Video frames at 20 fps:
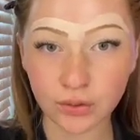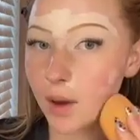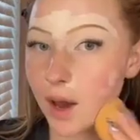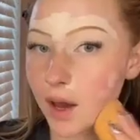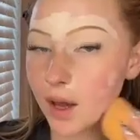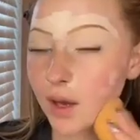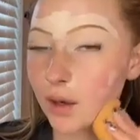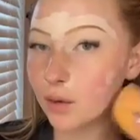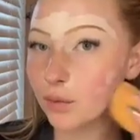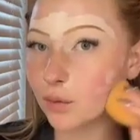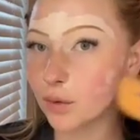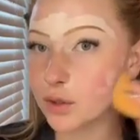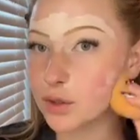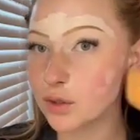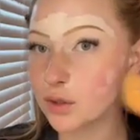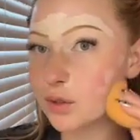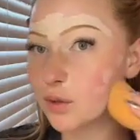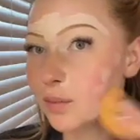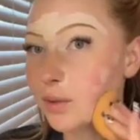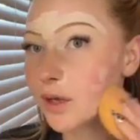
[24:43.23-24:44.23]
My
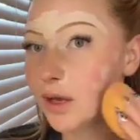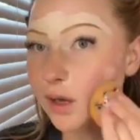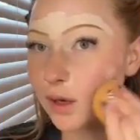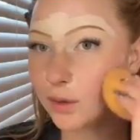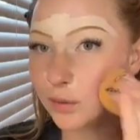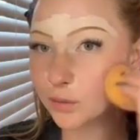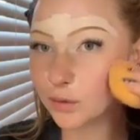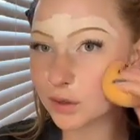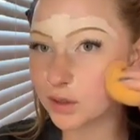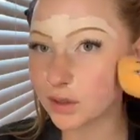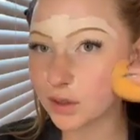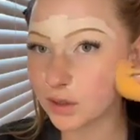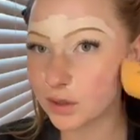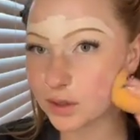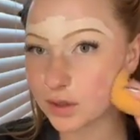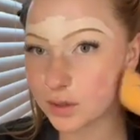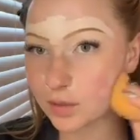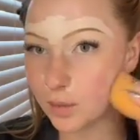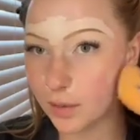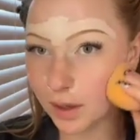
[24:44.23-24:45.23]
original plan was to
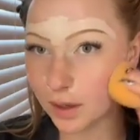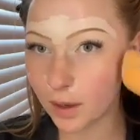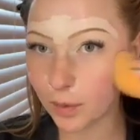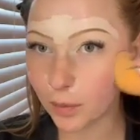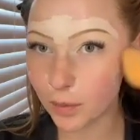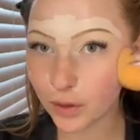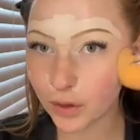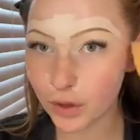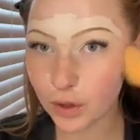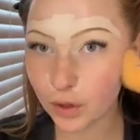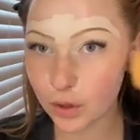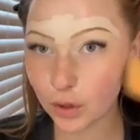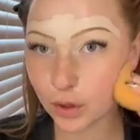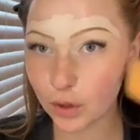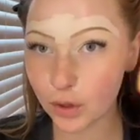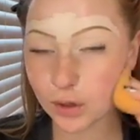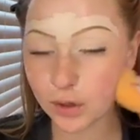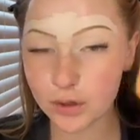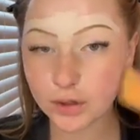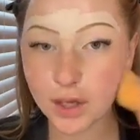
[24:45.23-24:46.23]
just meet up with the
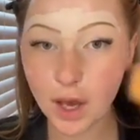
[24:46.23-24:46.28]
girls,